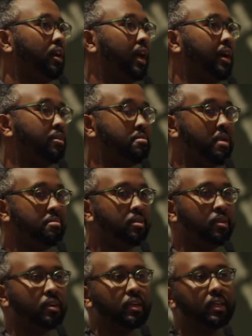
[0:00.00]
I
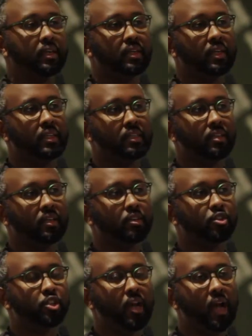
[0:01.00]
remember as a
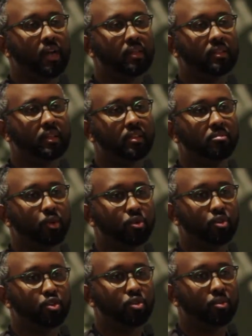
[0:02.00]
young child in
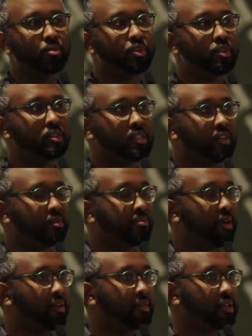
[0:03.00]
Mogadishu, which is southern
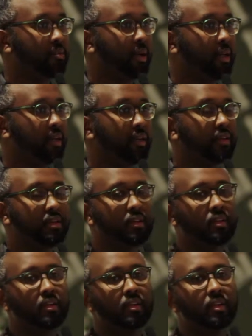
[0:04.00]
part of Somalia,
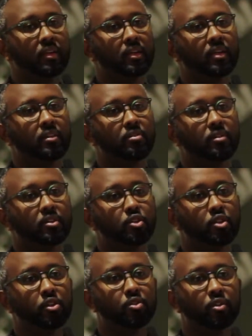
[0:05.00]
the
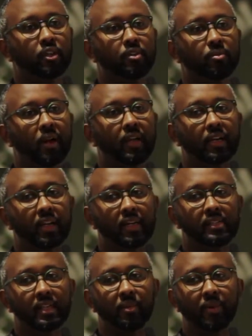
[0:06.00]
children
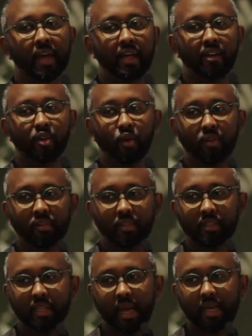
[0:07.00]
recognized that we had a
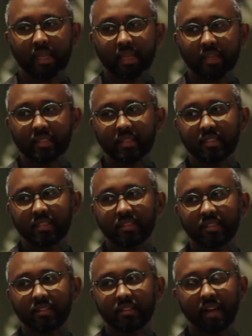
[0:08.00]
northern dialect
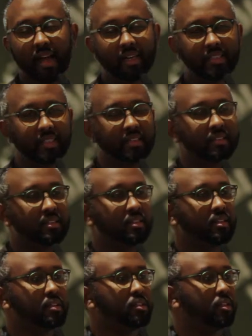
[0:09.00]
or accent,
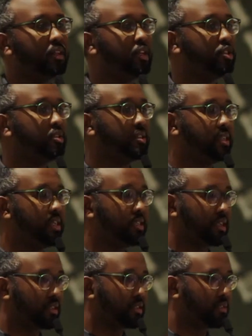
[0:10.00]
so they used to
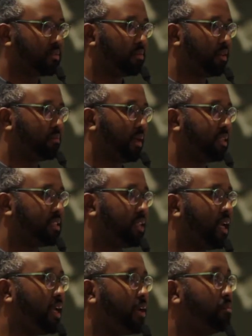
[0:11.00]
tease us by
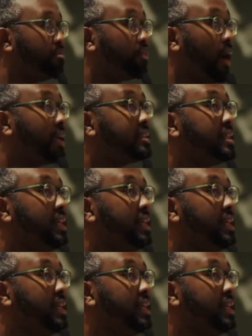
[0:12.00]
saying, brought